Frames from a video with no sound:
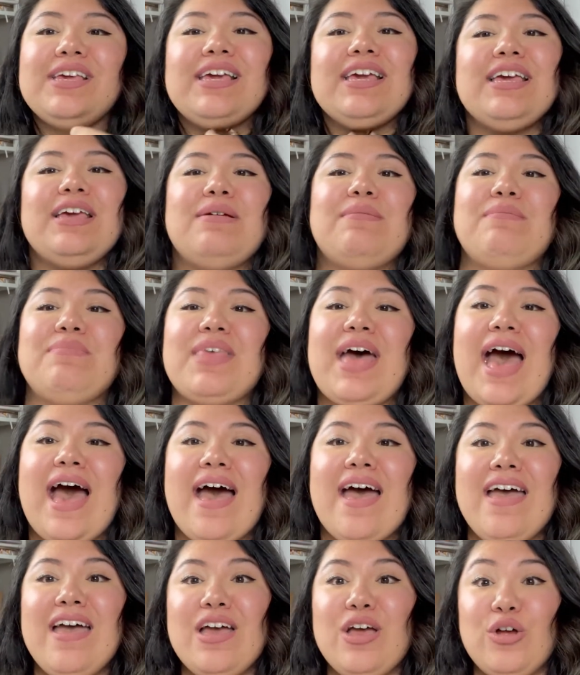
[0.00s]
him
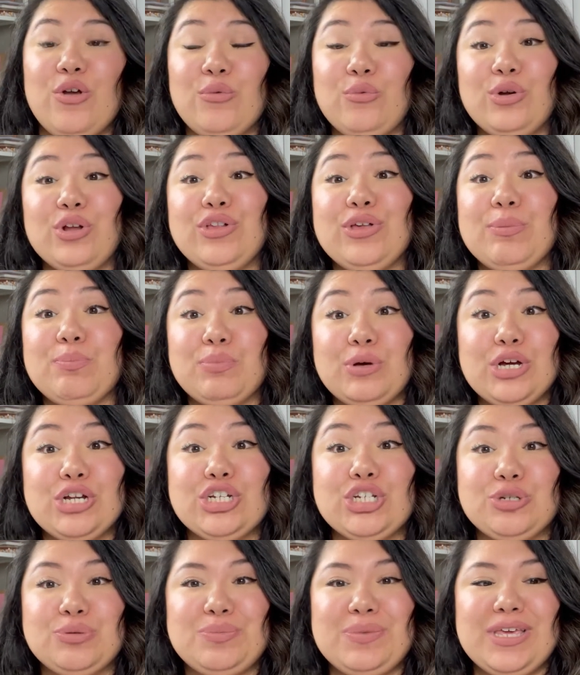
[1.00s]
that really
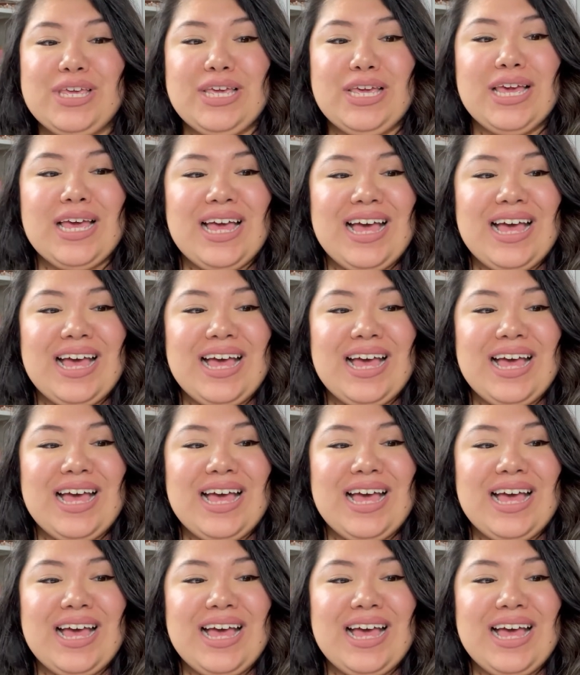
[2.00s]
pushed me